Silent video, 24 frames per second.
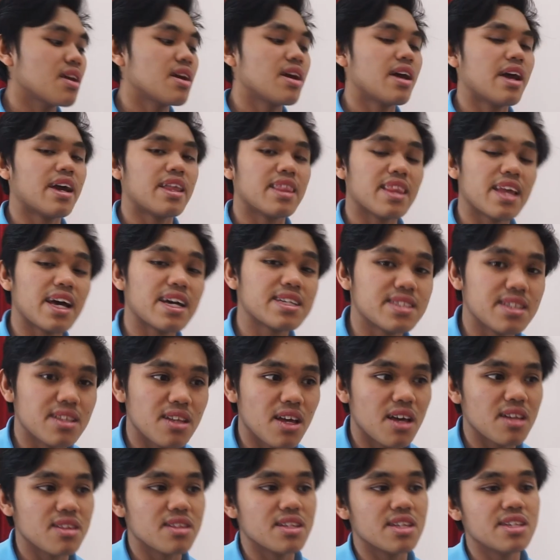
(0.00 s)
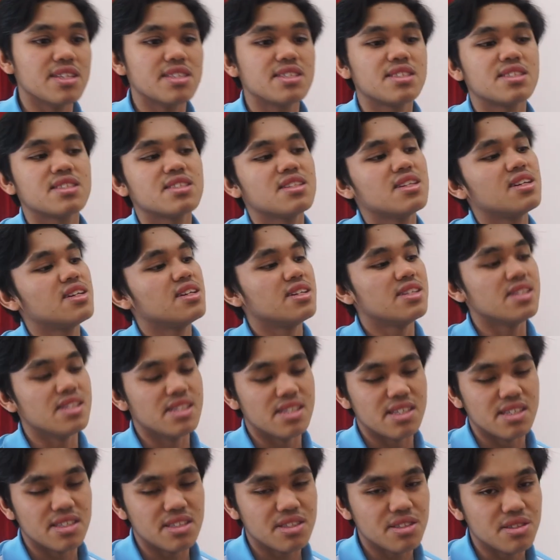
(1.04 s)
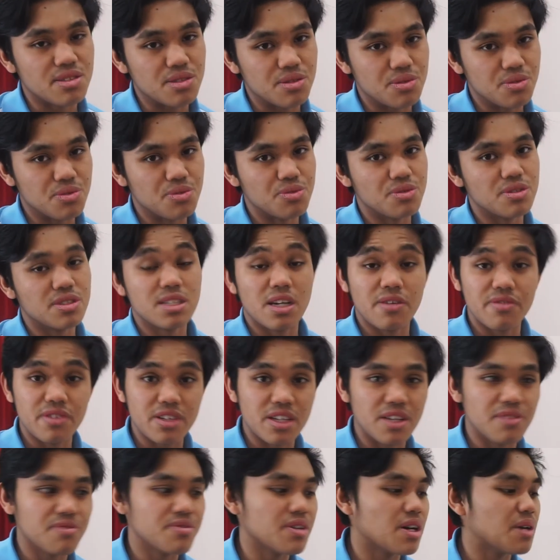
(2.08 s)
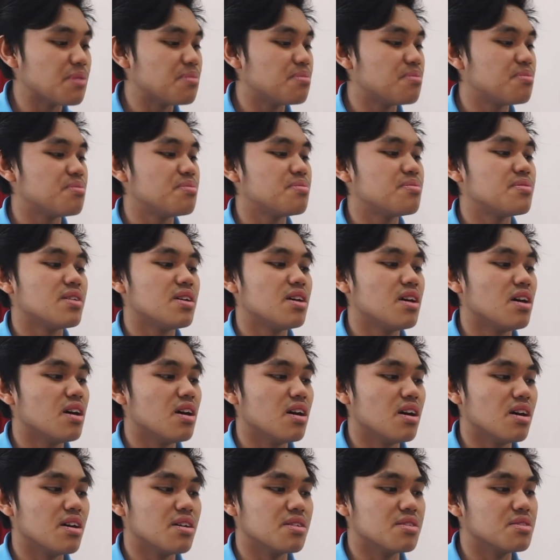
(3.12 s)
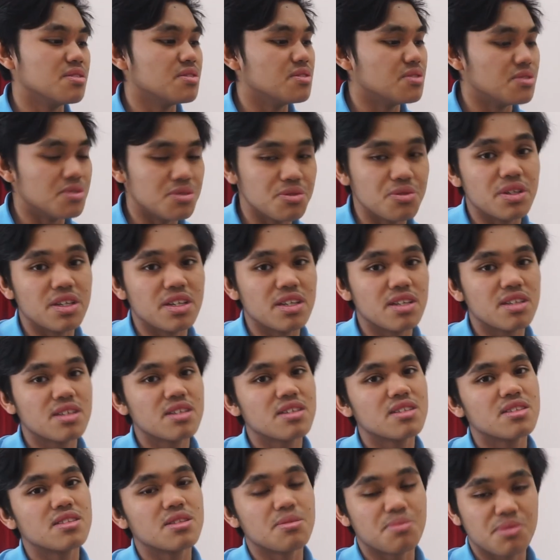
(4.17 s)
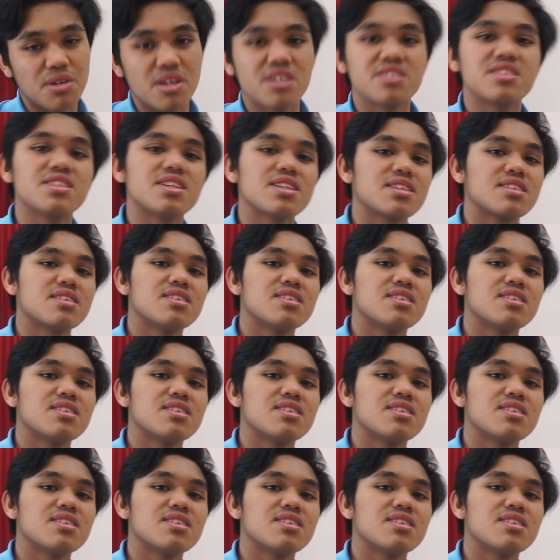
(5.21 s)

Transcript: And last and not least, is to never give up on doing the project.